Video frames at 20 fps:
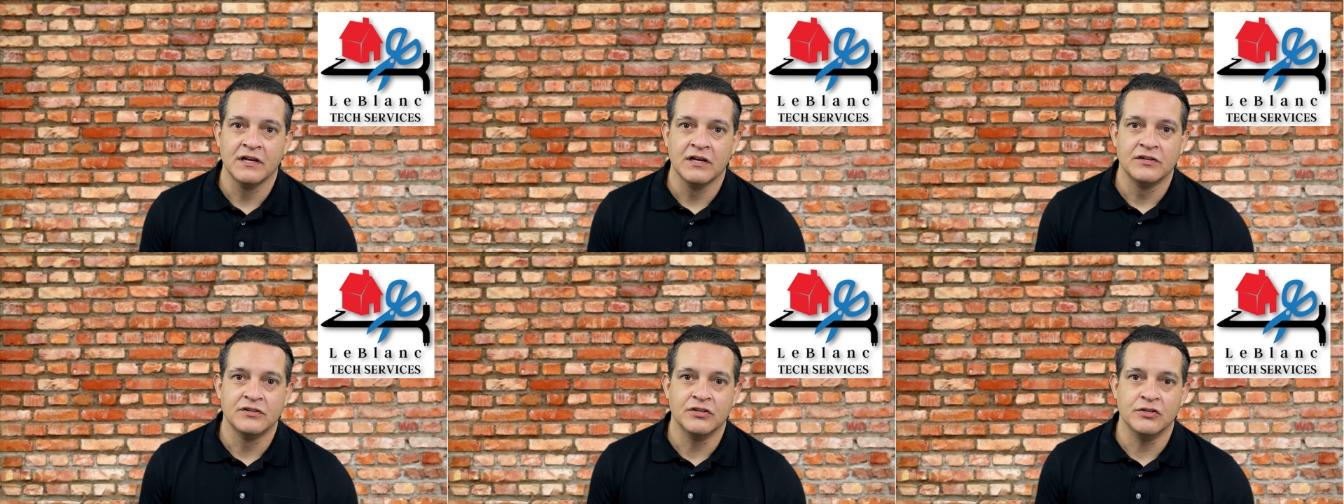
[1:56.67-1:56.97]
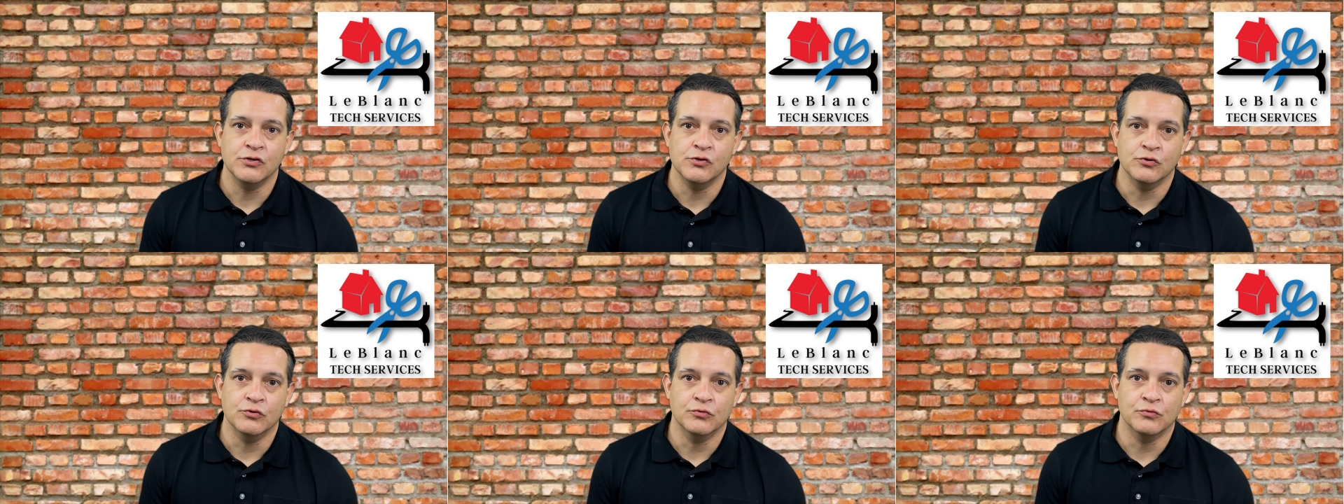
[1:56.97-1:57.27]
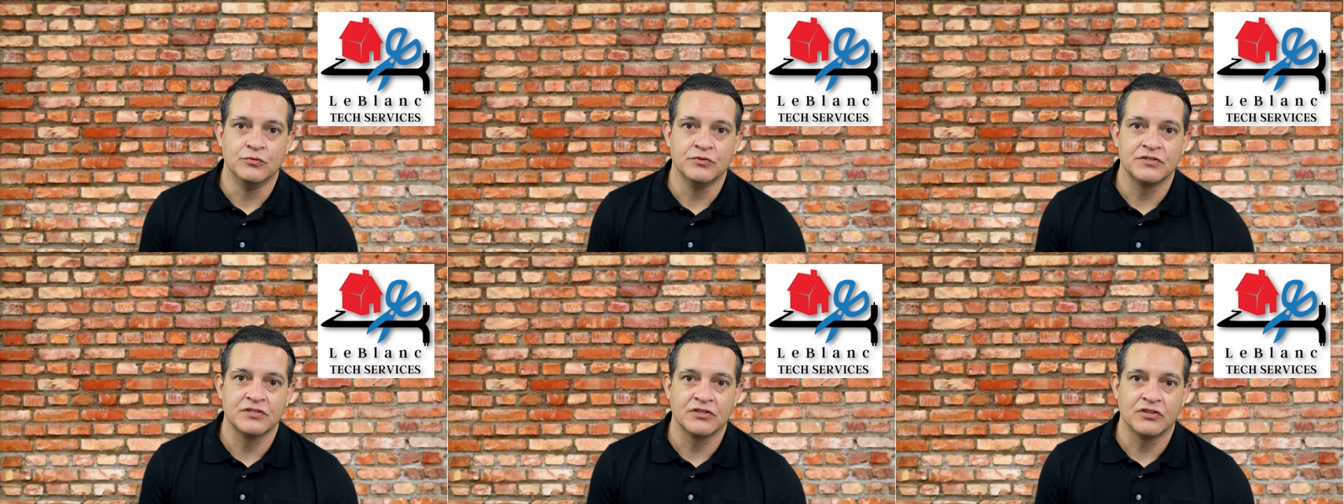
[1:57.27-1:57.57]
to
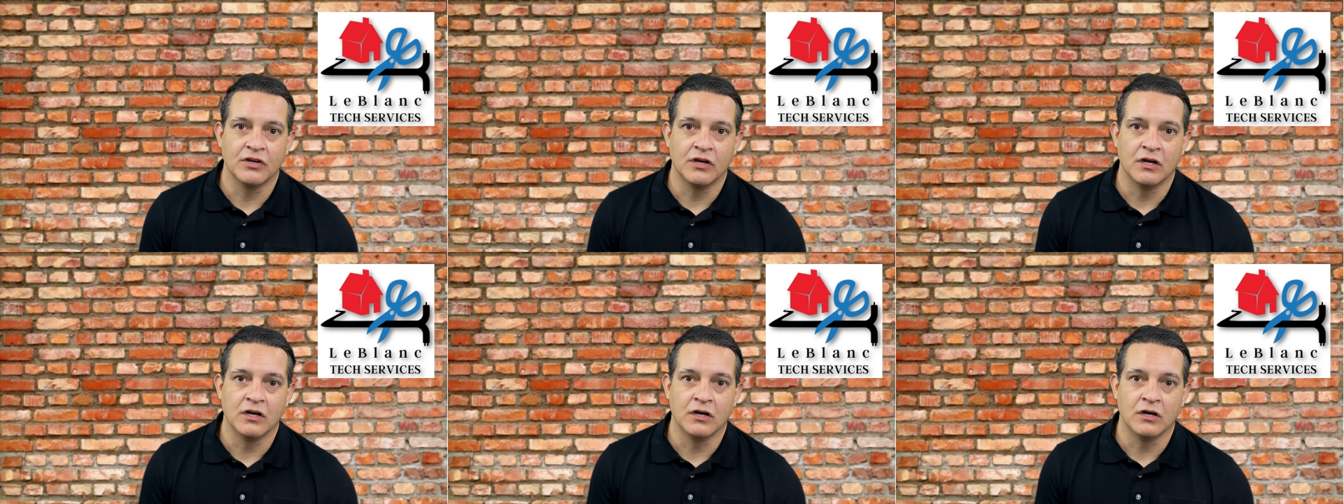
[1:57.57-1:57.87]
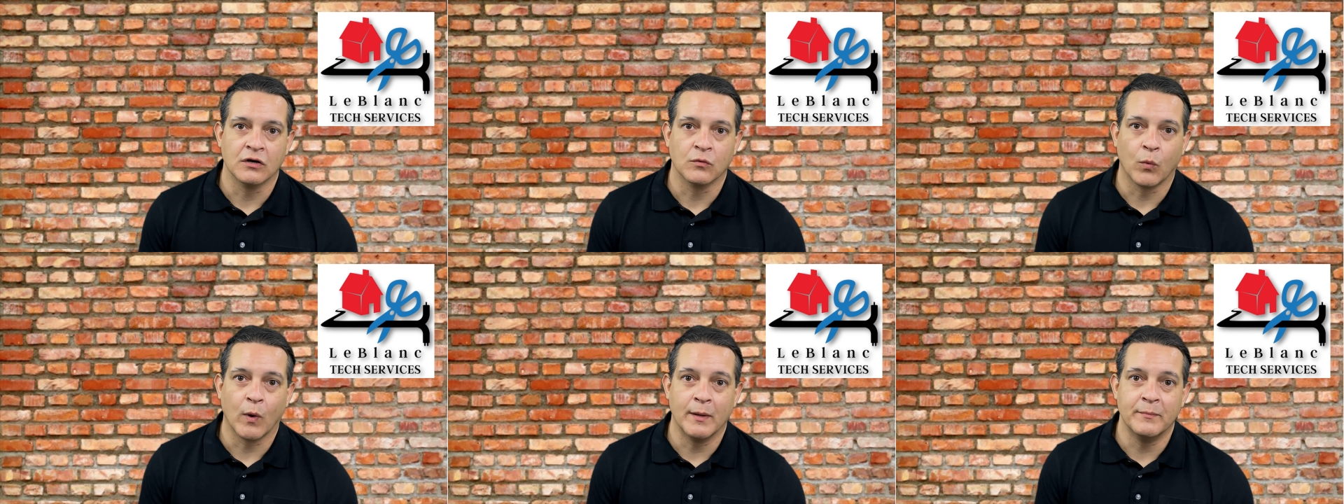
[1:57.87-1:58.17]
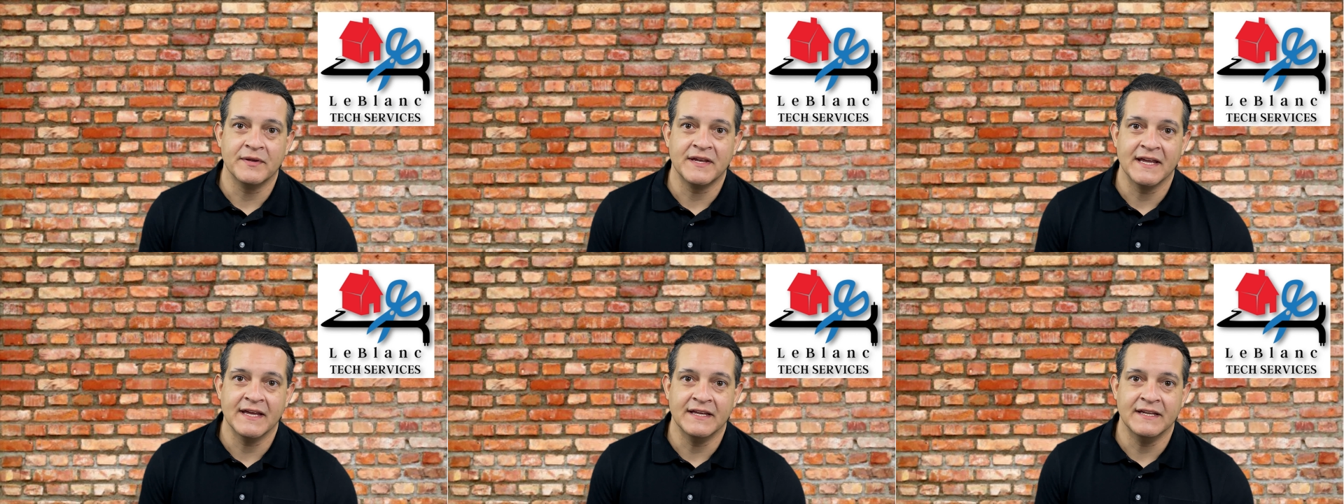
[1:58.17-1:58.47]
use their
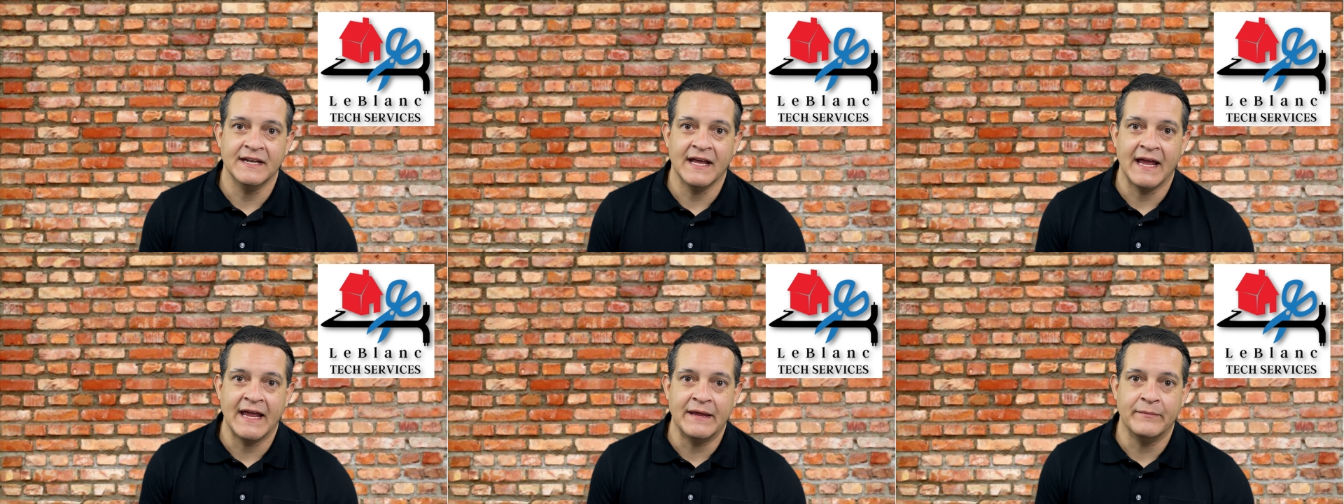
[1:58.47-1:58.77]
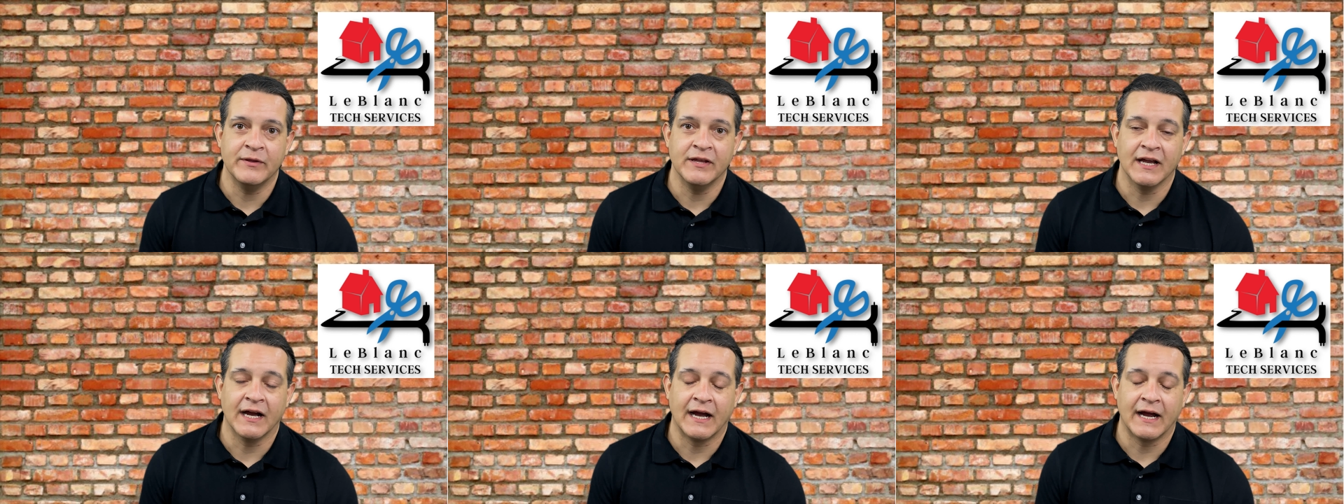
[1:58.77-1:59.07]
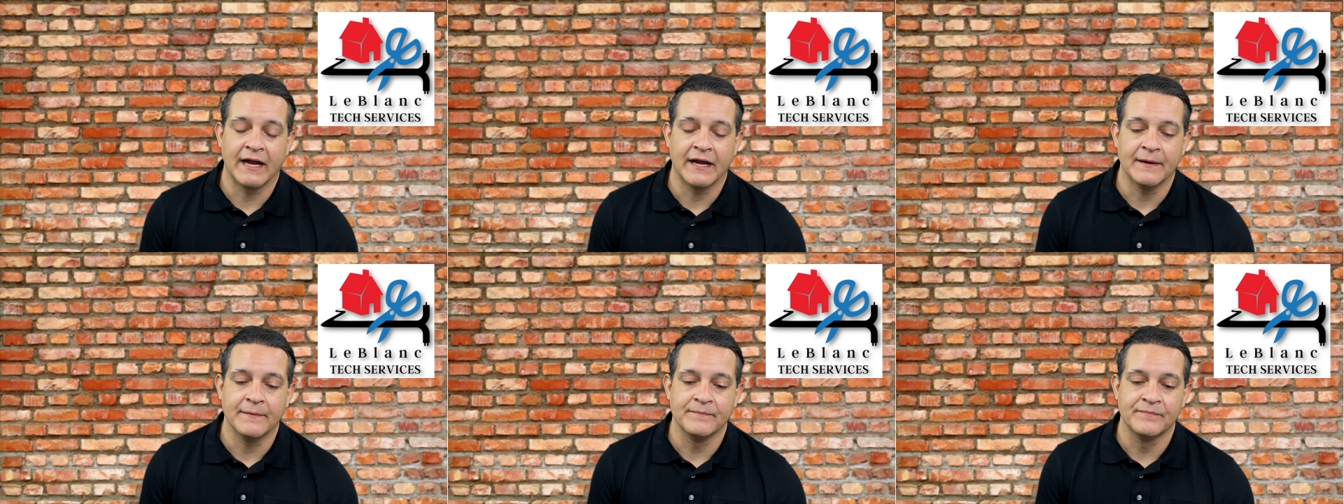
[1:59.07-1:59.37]
WebKit
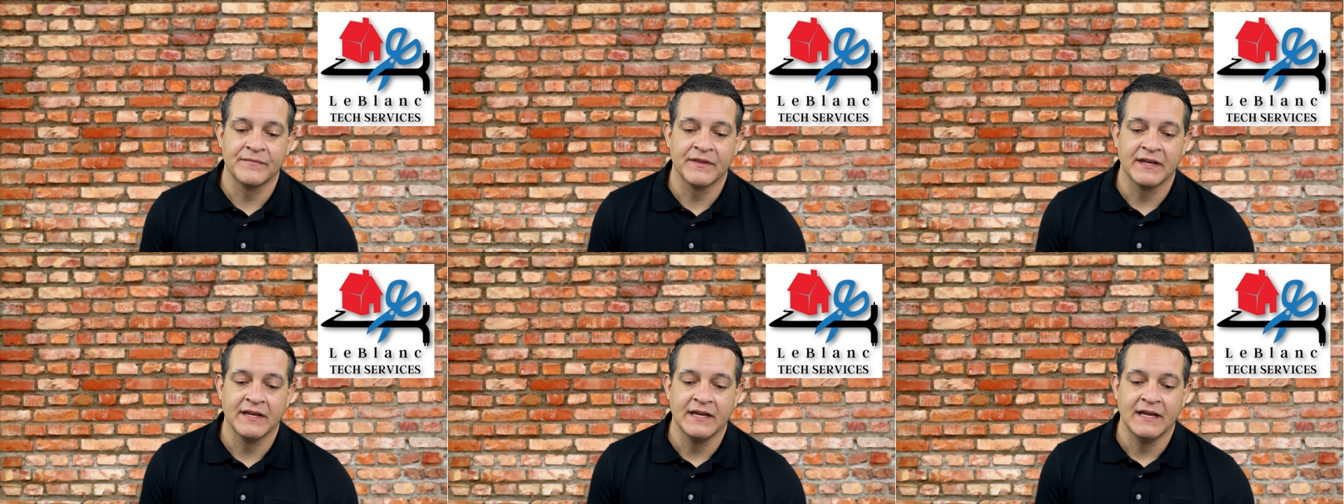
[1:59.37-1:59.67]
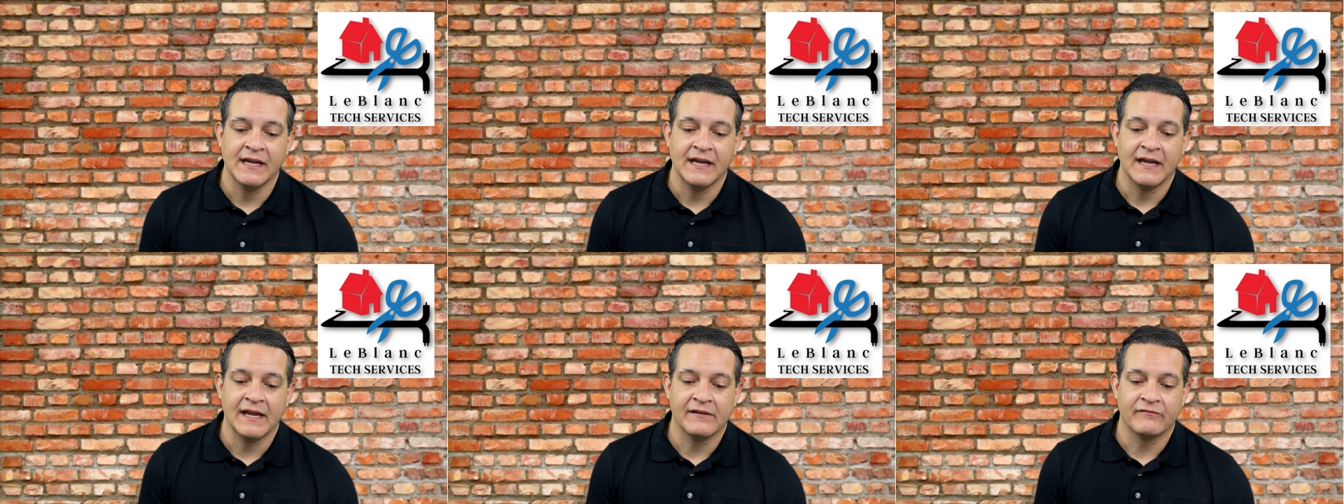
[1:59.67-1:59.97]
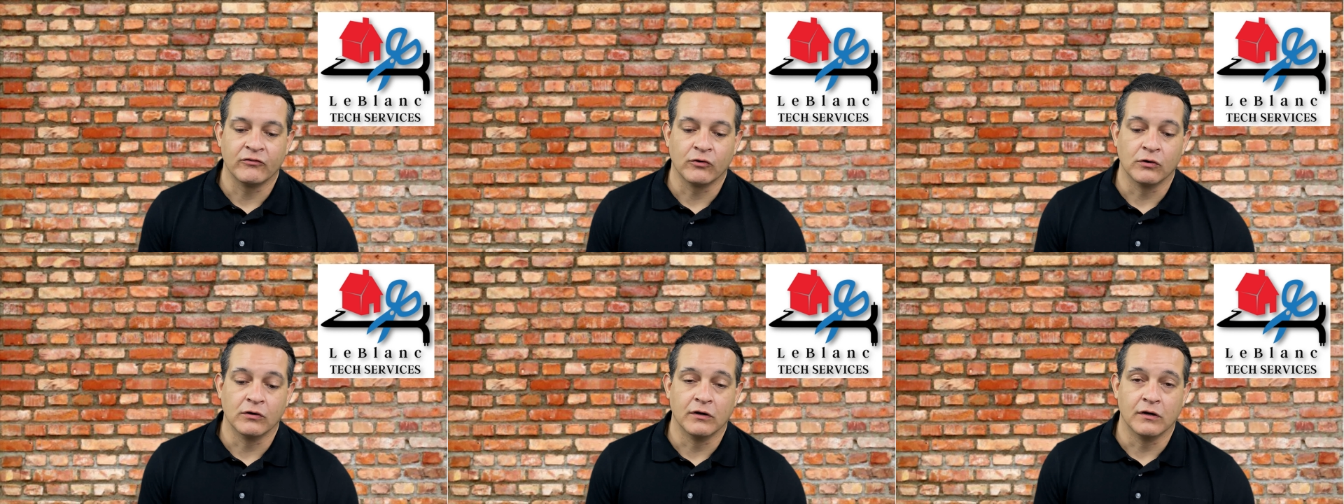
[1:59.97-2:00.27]
API
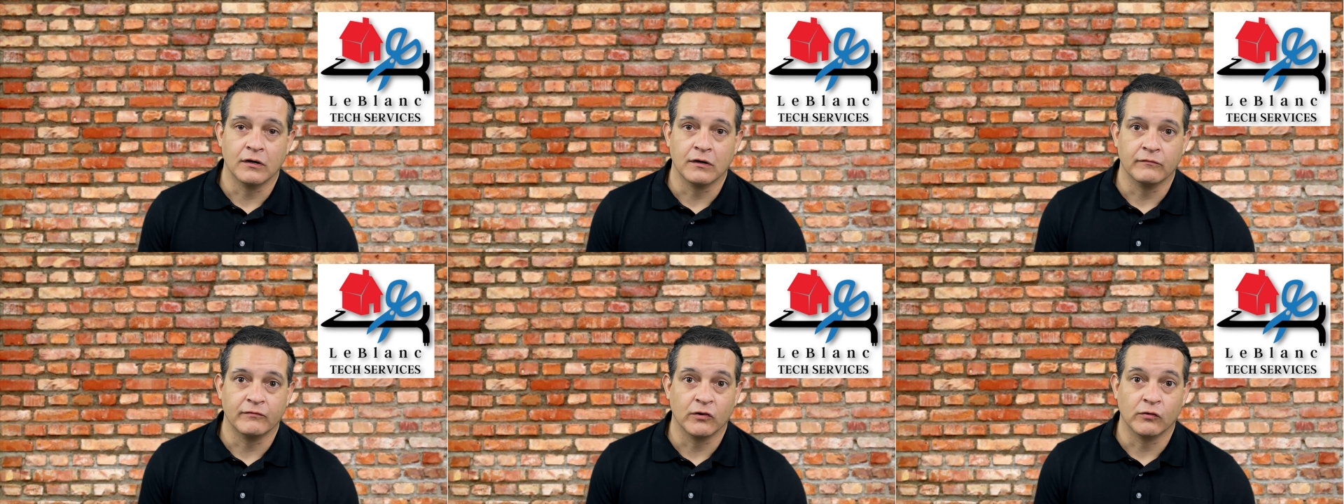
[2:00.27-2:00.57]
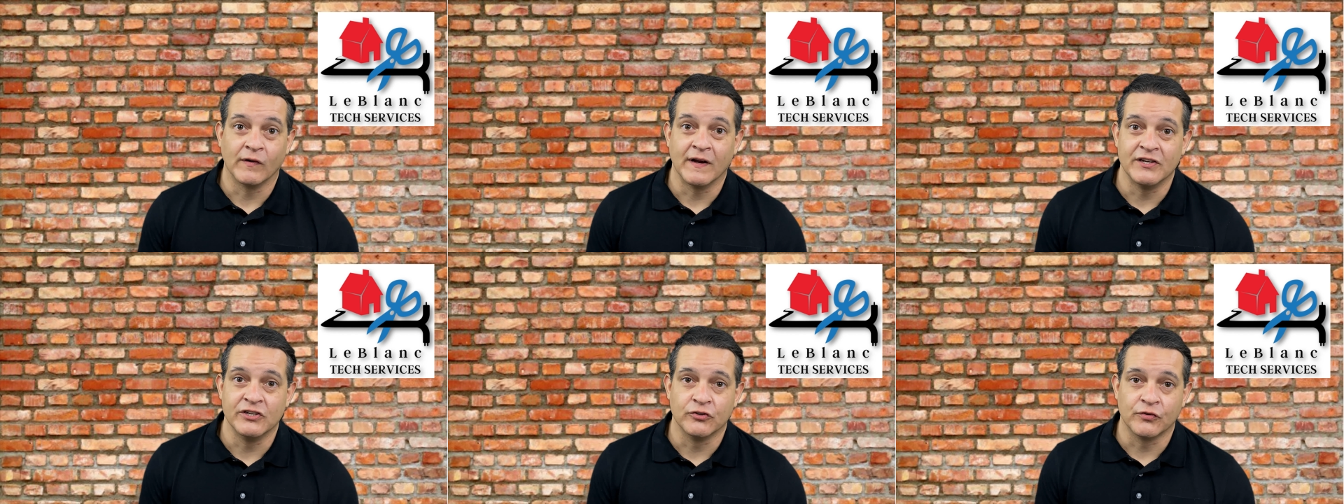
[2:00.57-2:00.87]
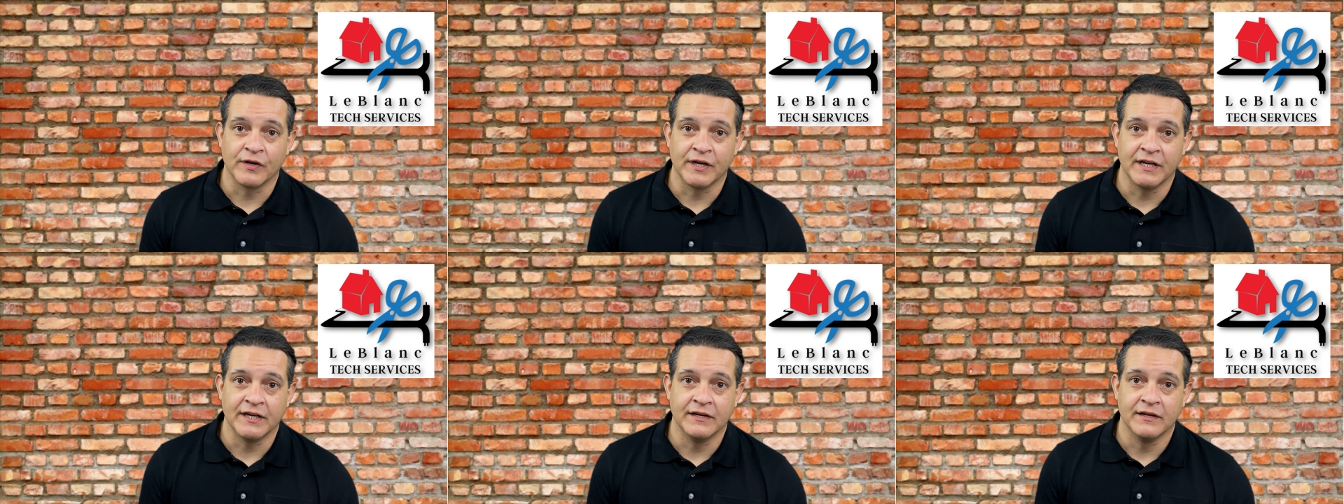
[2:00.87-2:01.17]
for
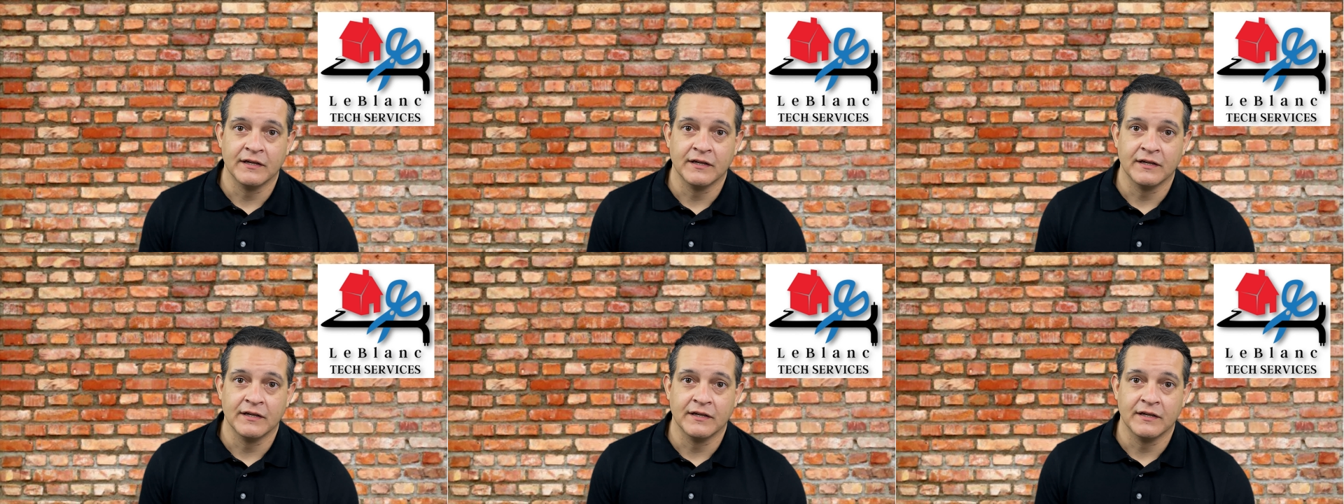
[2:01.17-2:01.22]
rendering